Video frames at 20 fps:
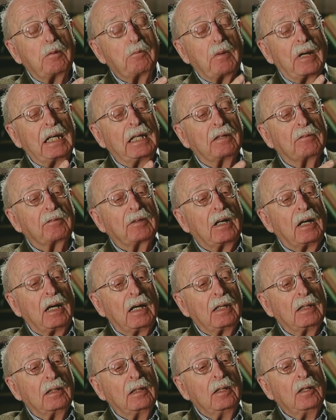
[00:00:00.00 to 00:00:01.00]
I might have
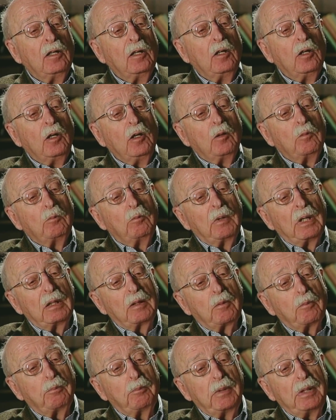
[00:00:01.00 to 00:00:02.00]
gone
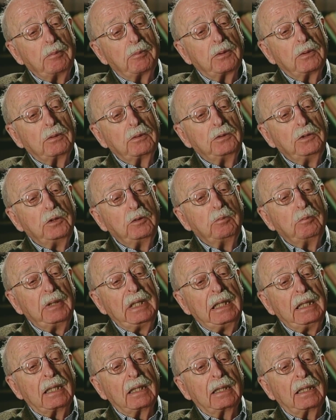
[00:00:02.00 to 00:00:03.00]
but people who knew
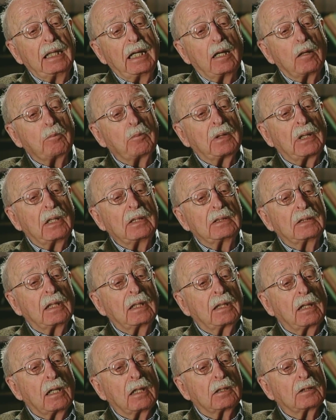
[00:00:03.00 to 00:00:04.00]
me at the Albert
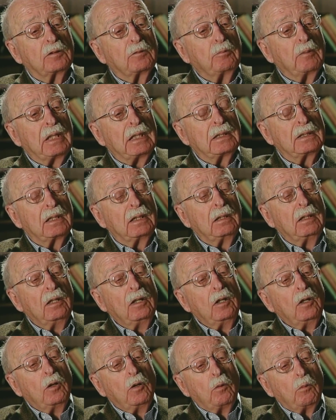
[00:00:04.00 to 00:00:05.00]
Einstein College of Medicine,
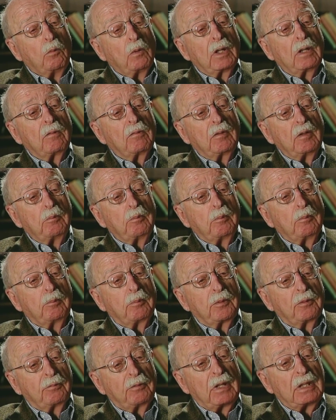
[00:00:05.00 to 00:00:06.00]
one of the
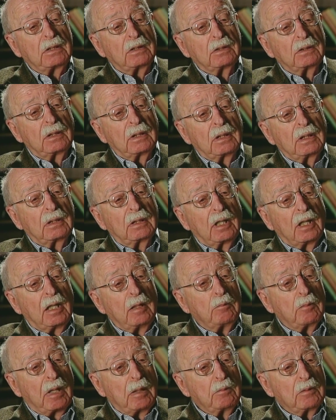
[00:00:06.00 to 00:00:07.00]
professors at the
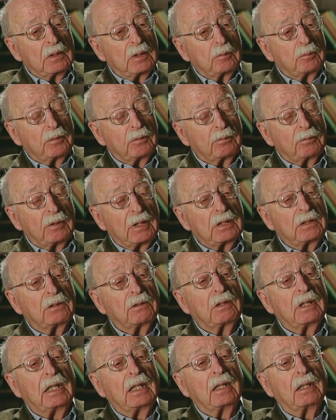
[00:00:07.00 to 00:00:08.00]
time, I was a
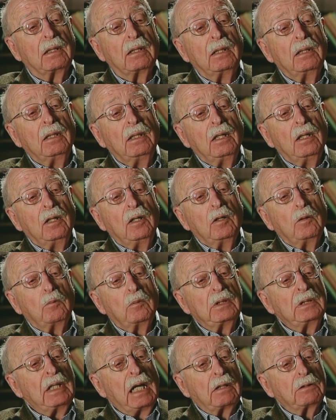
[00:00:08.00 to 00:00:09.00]
professor there,
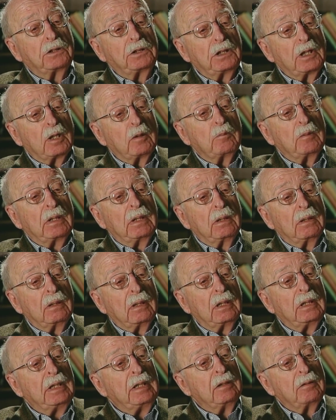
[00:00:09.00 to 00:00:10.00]
was now chairman,
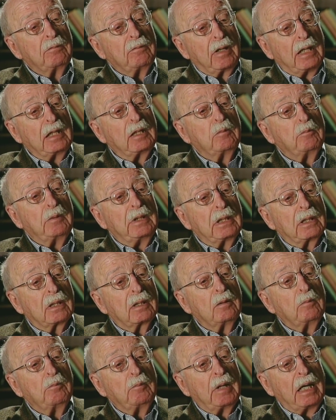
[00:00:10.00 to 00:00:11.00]
and he invited me to
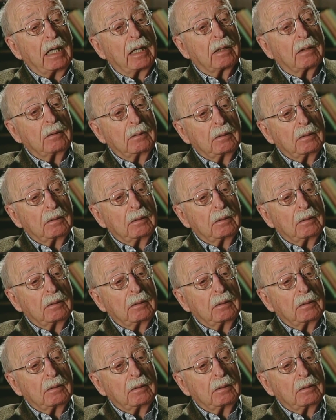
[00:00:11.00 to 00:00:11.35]
come back.